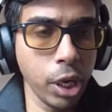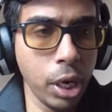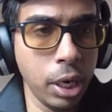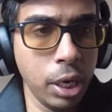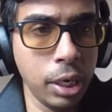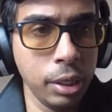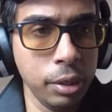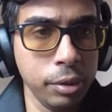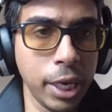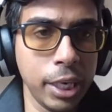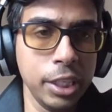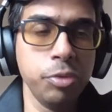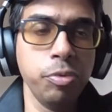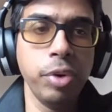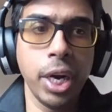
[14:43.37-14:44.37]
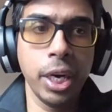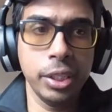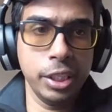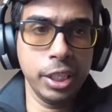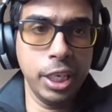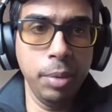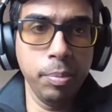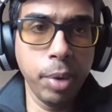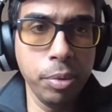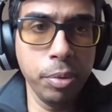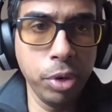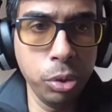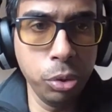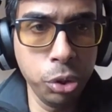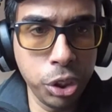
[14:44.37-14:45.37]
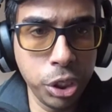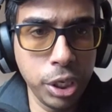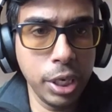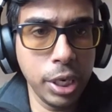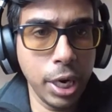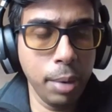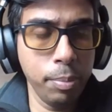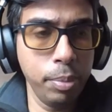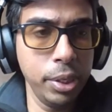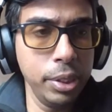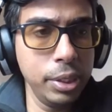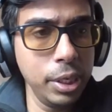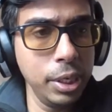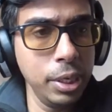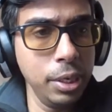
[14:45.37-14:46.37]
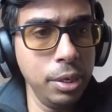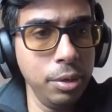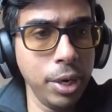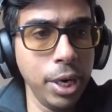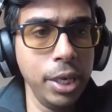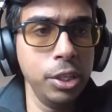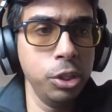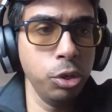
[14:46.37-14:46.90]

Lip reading: that is where schema evolution happens, right?